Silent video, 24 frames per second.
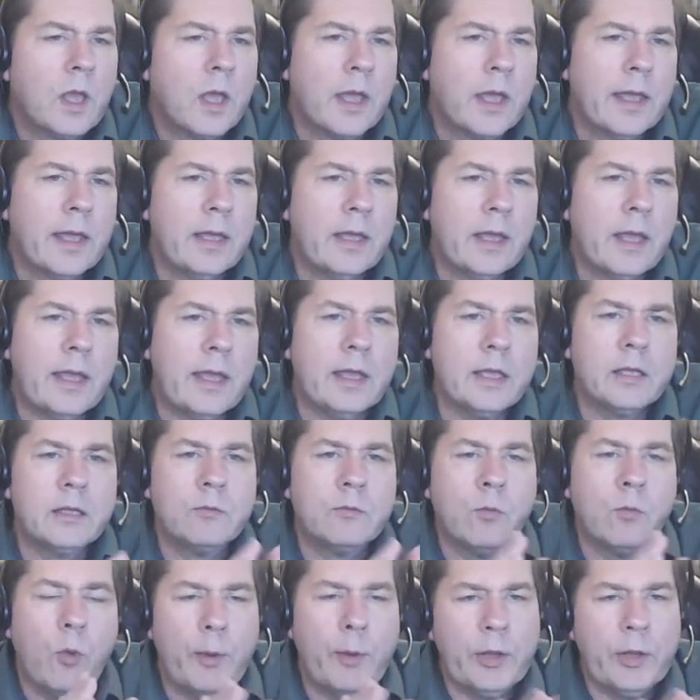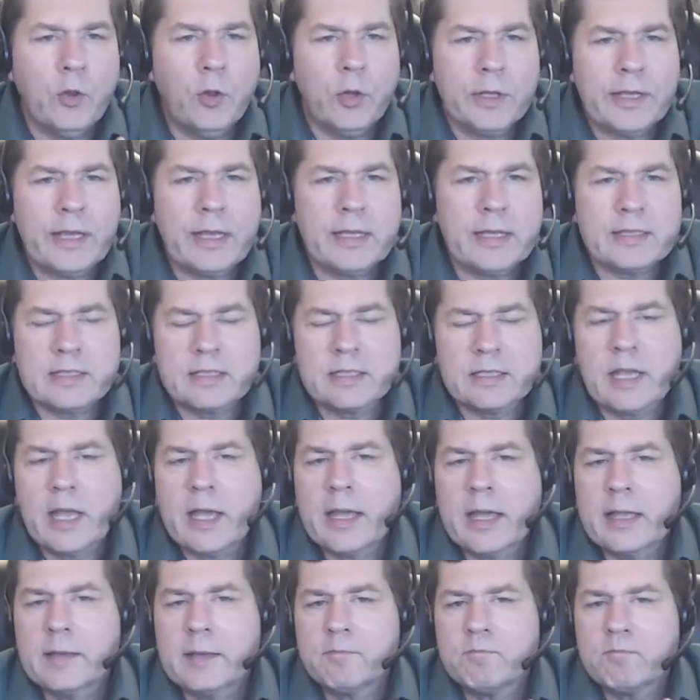And when we look at,
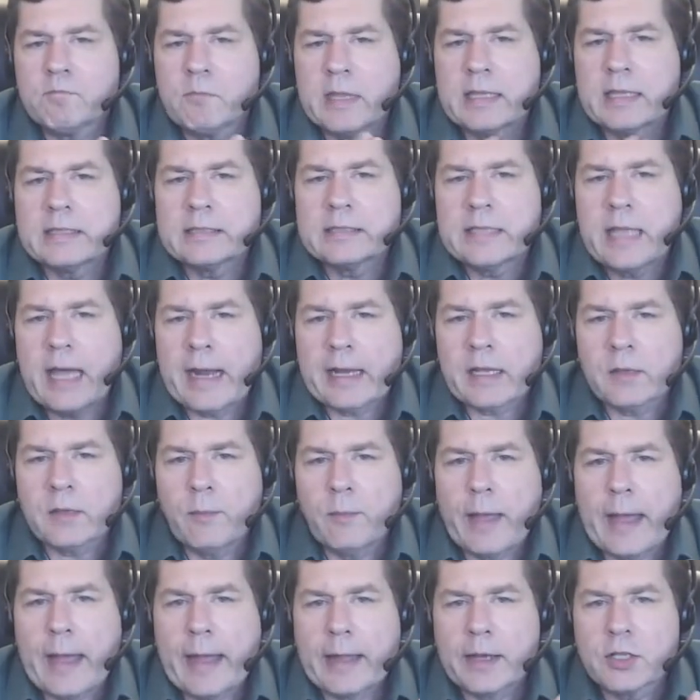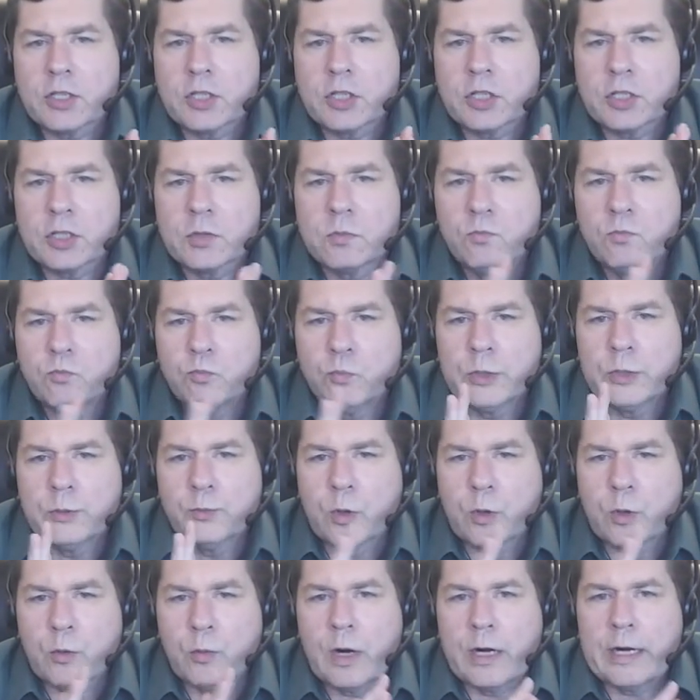say, exact match, we
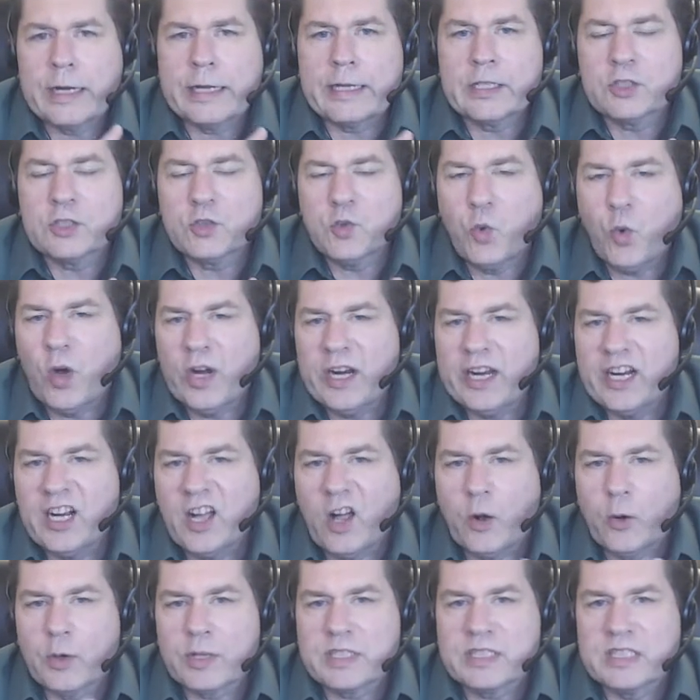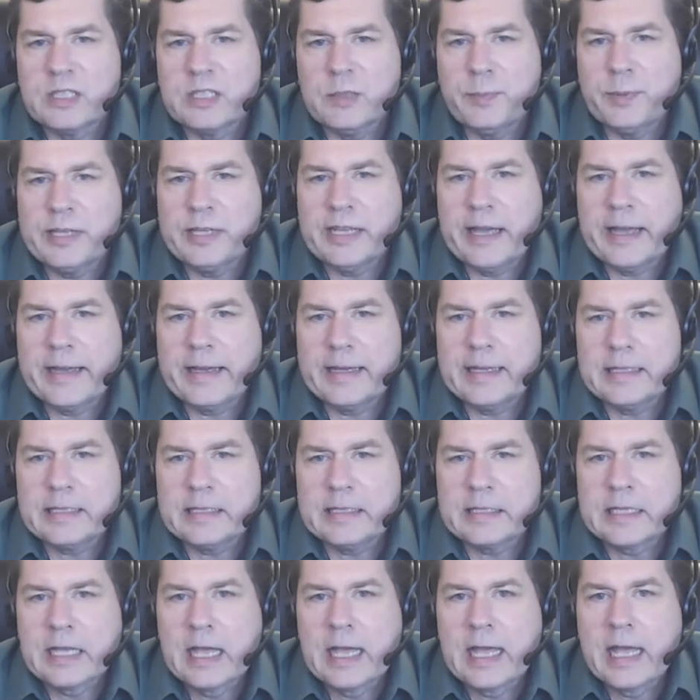were running $20
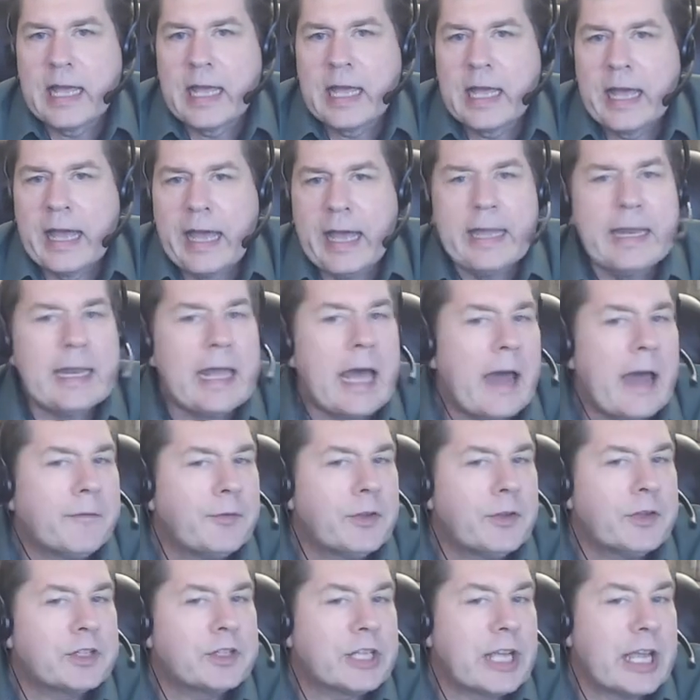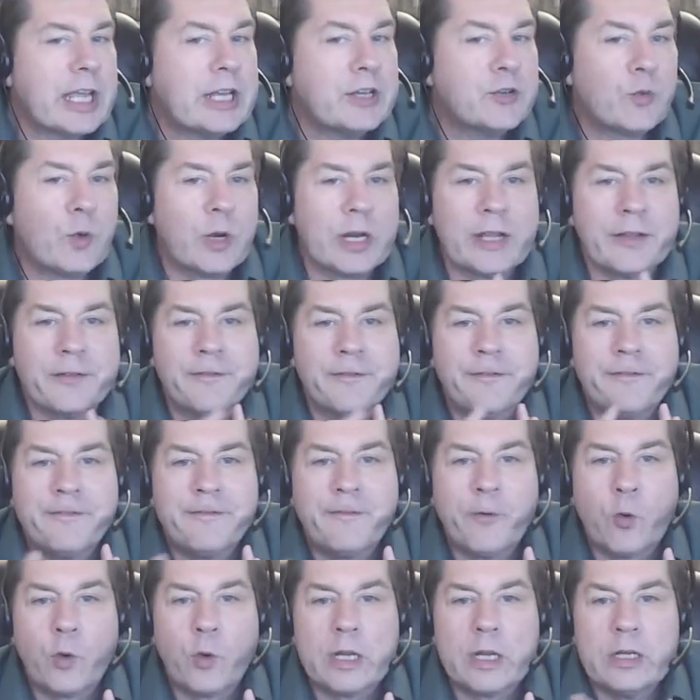CPAs, and after the change, running
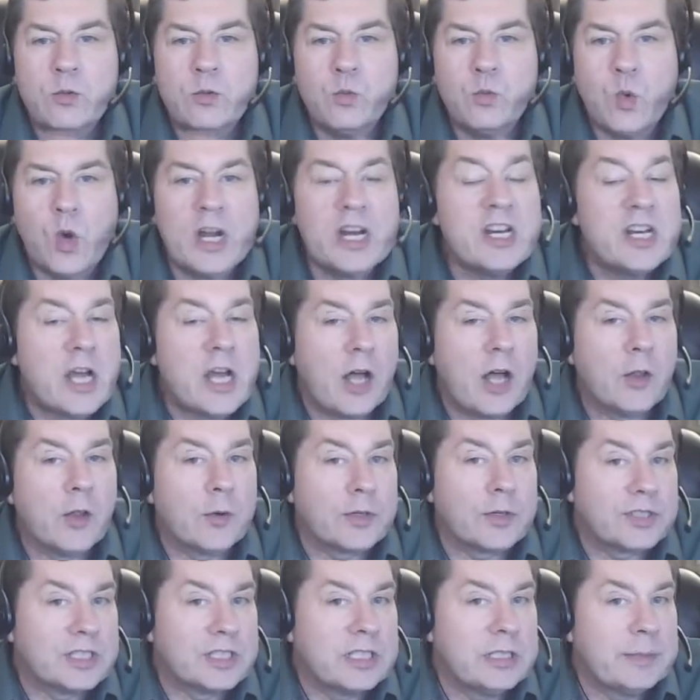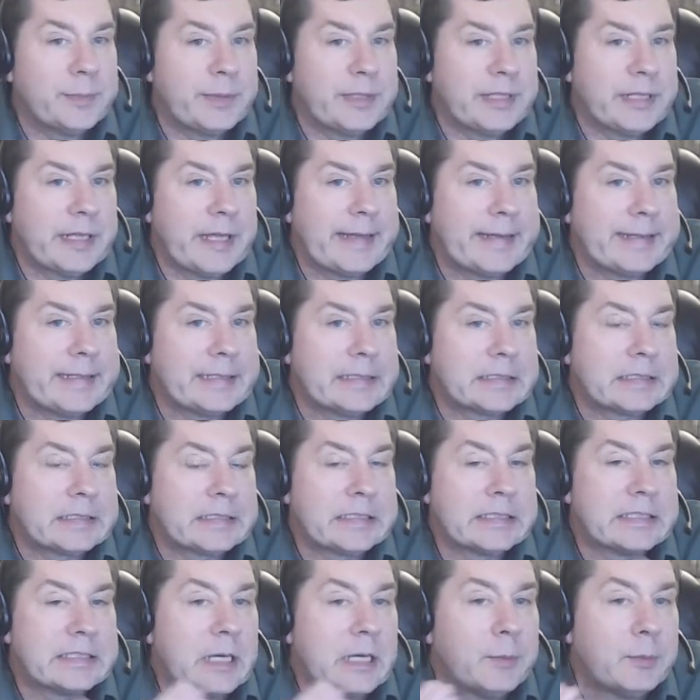$41
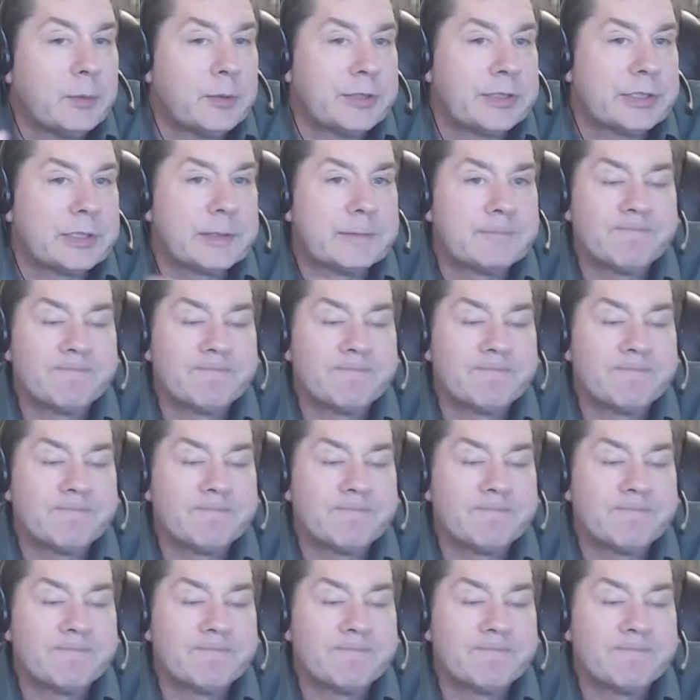CPAs, doubled.